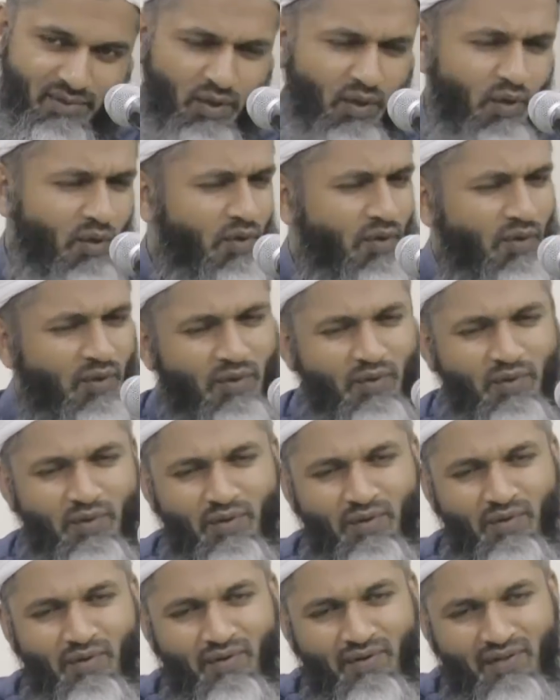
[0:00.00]

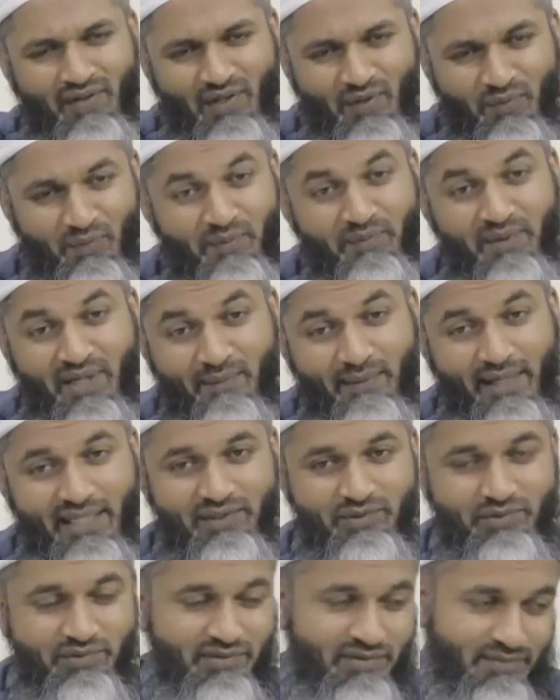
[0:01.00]
Oh, you know, we'll become
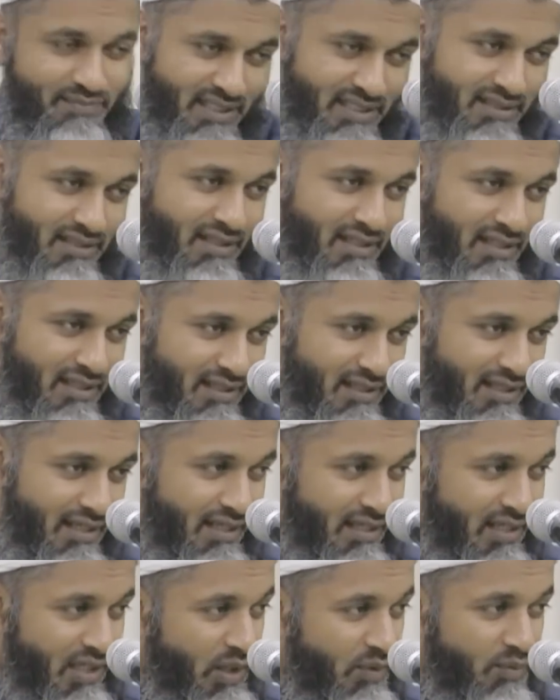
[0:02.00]
angels, basically,
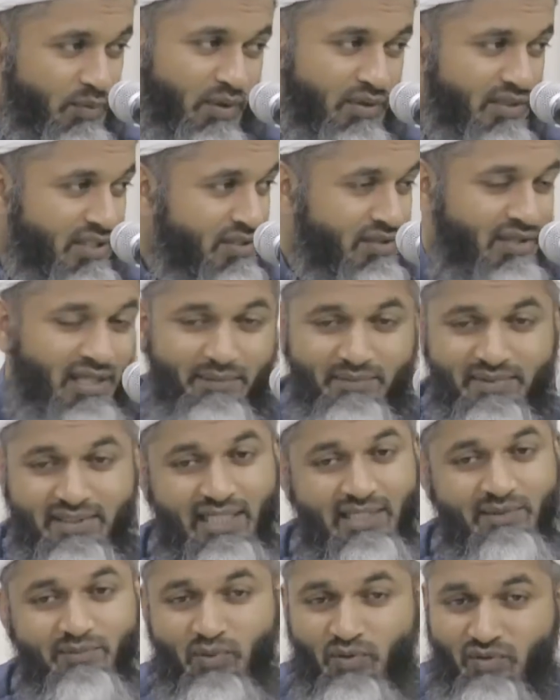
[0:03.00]
yeah? We won't need to commit
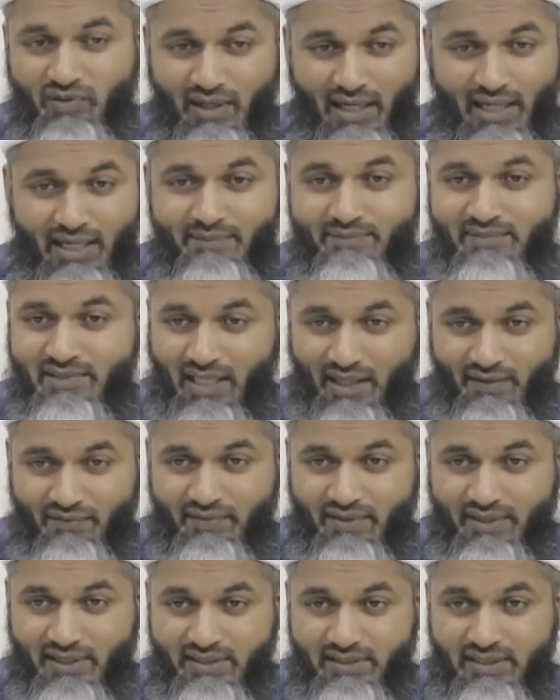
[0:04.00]
any more crimes
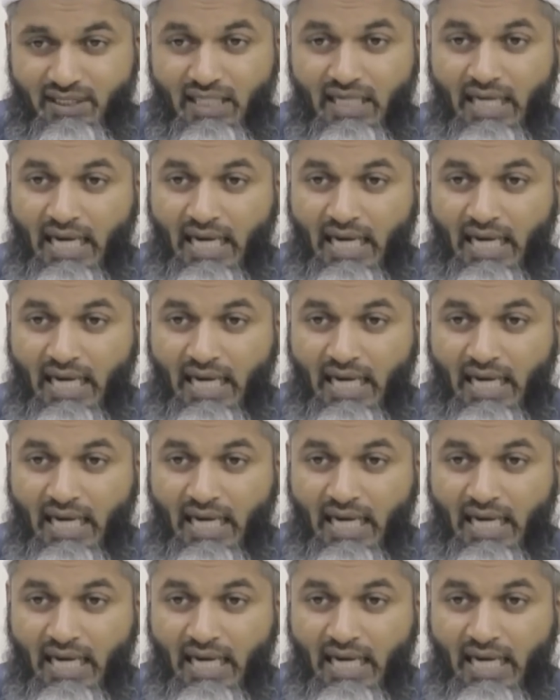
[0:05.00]
after this.